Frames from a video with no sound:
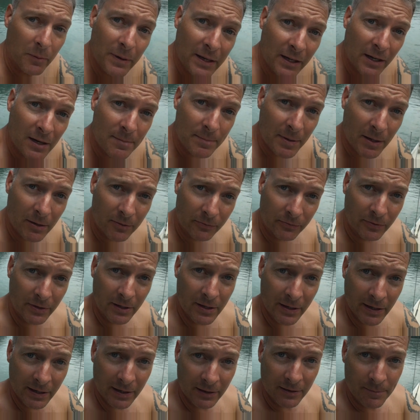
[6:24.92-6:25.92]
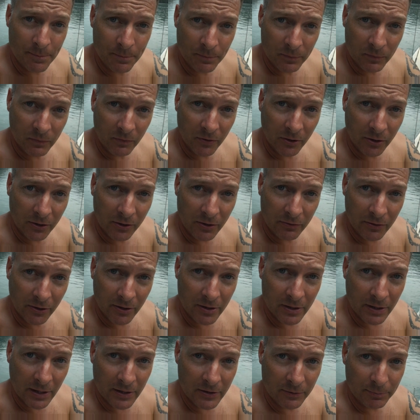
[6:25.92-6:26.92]
we camp out for the night. Very,
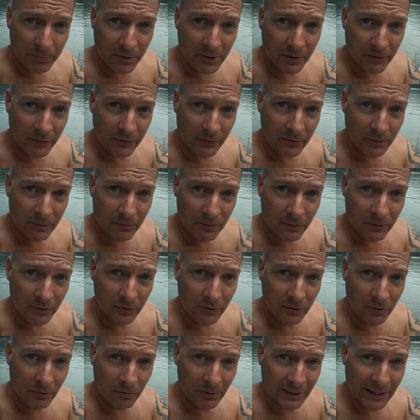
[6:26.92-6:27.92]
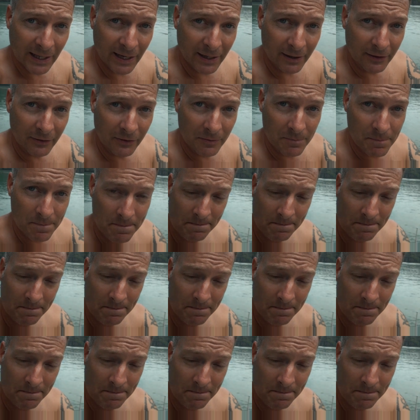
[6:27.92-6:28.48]
very nice place to relax.